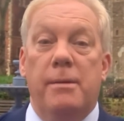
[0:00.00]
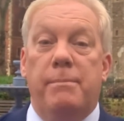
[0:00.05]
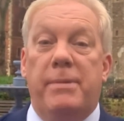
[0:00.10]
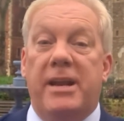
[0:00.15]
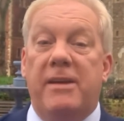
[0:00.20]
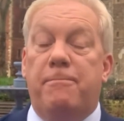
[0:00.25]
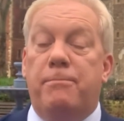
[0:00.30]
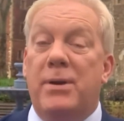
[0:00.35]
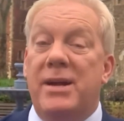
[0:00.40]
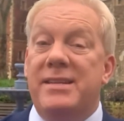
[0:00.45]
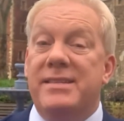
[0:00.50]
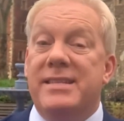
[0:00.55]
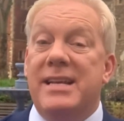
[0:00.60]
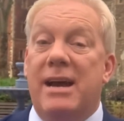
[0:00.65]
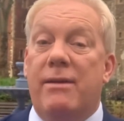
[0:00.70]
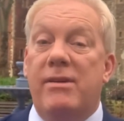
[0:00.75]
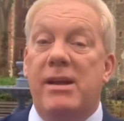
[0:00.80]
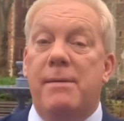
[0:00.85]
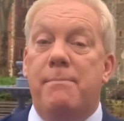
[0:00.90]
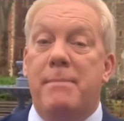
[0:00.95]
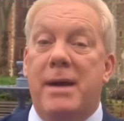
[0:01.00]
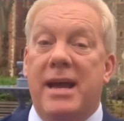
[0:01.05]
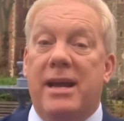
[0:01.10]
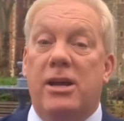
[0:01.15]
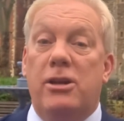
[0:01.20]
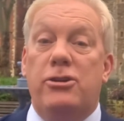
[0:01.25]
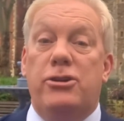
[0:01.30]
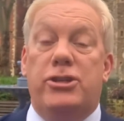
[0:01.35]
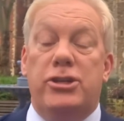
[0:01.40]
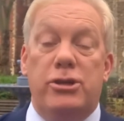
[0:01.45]
But if Prince Harry and
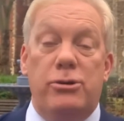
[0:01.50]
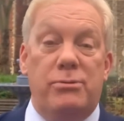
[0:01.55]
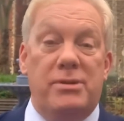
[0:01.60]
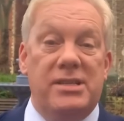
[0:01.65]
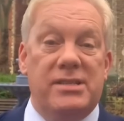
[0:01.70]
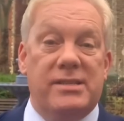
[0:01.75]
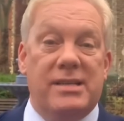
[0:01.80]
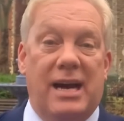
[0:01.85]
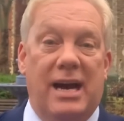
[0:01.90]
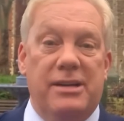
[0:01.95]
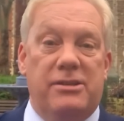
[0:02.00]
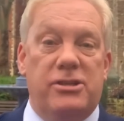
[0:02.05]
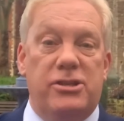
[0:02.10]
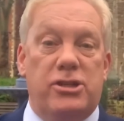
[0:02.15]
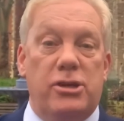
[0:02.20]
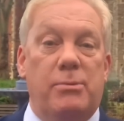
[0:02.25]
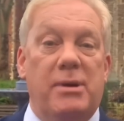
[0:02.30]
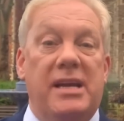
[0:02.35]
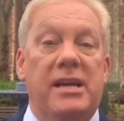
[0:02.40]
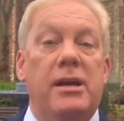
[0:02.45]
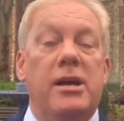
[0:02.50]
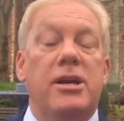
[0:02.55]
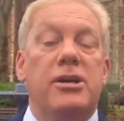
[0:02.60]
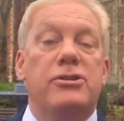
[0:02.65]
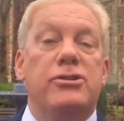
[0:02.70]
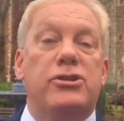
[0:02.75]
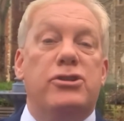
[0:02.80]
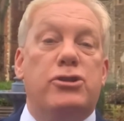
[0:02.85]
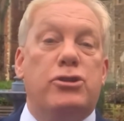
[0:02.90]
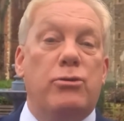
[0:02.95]
Meghan do decide to do a
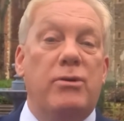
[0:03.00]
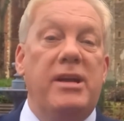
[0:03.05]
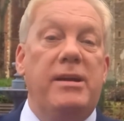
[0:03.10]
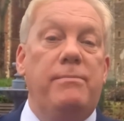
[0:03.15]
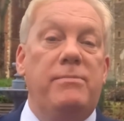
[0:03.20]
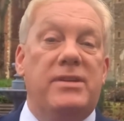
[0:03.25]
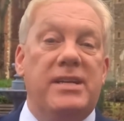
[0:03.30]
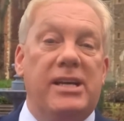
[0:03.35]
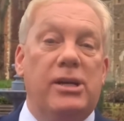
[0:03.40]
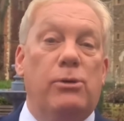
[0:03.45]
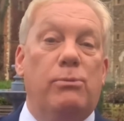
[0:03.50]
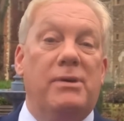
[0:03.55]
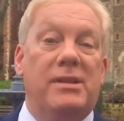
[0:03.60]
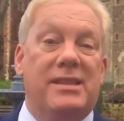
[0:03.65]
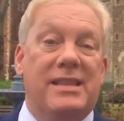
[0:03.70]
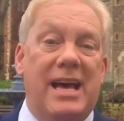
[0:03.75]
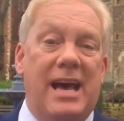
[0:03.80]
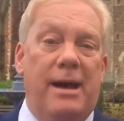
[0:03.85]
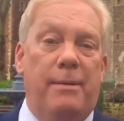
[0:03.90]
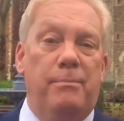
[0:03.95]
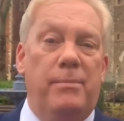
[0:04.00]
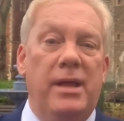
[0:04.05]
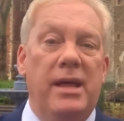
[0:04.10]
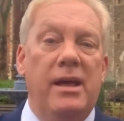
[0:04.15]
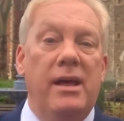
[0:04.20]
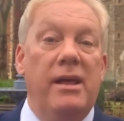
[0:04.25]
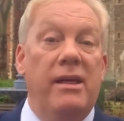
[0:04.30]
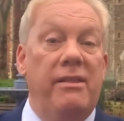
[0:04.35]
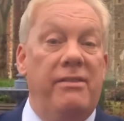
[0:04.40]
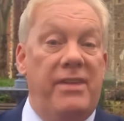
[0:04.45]
stream deal with them,
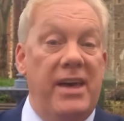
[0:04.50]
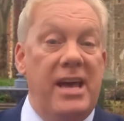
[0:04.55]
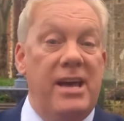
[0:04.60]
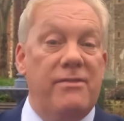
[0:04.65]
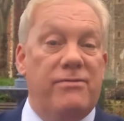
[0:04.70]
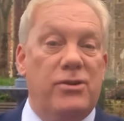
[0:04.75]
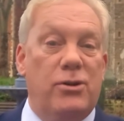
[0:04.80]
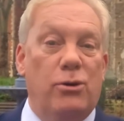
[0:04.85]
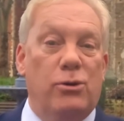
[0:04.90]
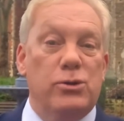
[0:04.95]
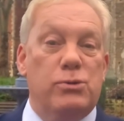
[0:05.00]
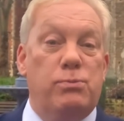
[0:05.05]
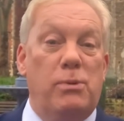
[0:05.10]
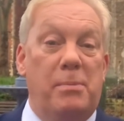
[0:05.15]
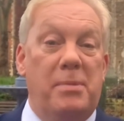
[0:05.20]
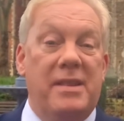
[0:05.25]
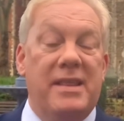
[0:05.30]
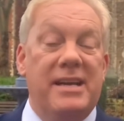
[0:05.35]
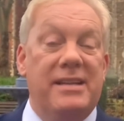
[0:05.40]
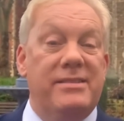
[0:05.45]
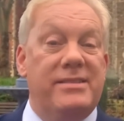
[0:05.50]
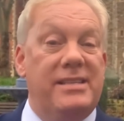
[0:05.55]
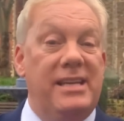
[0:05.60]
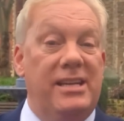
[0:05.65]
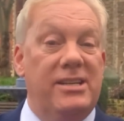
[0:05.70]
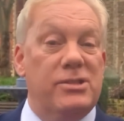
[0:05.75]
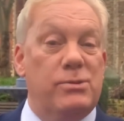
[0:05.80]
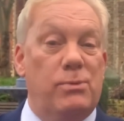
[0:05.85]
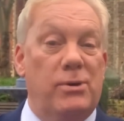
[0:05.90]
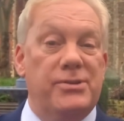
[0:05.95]
they, of course, will be then
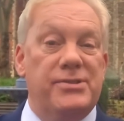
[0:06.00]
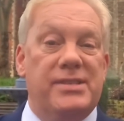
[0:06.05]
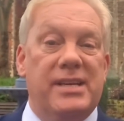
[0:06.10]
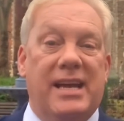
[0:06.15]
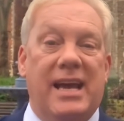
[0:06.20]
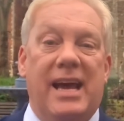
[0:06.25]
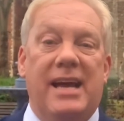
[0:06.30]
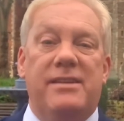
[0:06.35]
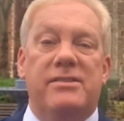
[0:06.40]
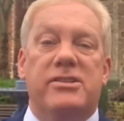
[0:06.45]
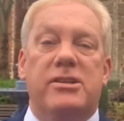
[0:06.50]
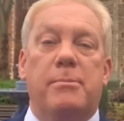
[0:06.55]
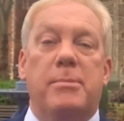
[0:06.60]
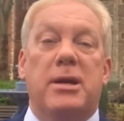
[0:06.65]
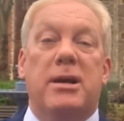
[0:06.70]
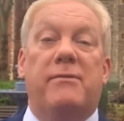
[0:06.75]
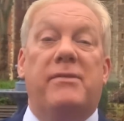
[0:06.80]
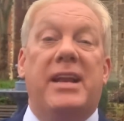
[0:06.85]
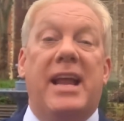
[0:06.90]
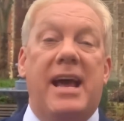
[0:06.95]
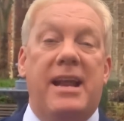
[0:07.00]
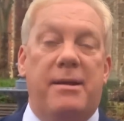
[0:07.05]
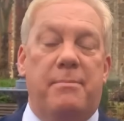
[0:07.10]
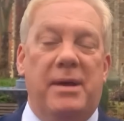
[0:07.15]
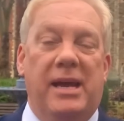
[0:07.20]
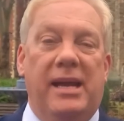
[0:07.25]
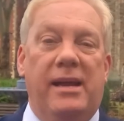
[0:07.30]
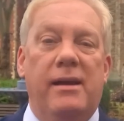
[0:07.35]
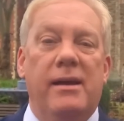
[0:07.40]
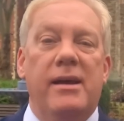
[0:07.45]
seen as once again something of an
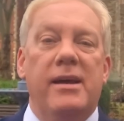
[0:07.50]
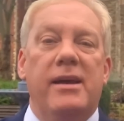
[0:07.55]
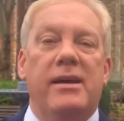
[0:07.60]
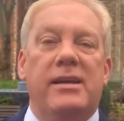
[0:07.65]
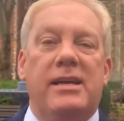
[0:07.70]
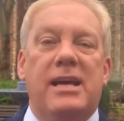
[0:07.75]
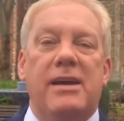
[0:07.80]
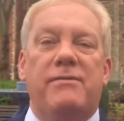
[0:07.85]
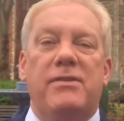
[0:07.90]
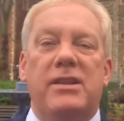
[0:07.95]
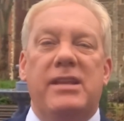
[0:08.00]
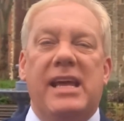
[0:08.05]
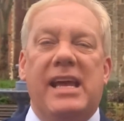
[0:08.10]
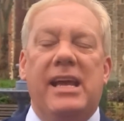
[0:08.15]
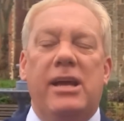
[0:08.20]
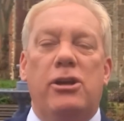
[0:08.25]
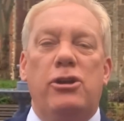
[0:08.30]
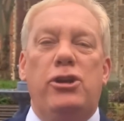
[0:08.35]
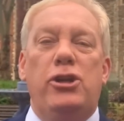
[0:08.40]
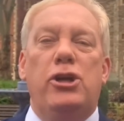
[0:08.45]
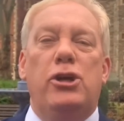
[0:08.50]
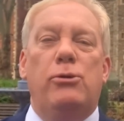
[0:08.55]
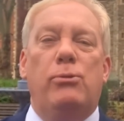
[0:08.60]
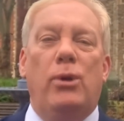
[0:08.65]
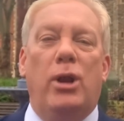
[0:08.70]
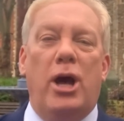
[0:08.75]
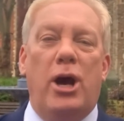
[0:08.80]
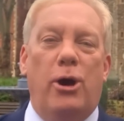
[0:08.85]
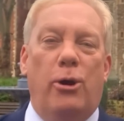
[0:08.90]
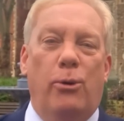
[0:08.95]
enemy, given the new
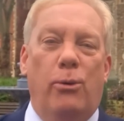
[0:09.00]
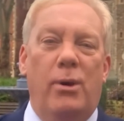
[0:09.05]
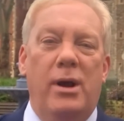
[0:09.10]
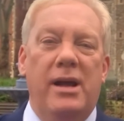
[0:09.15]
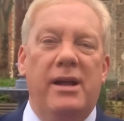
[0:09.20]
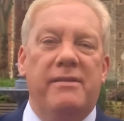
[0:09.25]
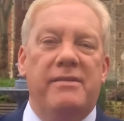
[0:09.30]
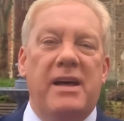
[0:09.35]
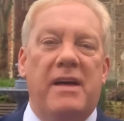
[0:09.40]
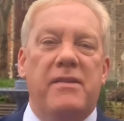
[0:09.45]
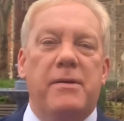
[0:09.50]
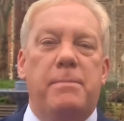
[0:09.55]
low that the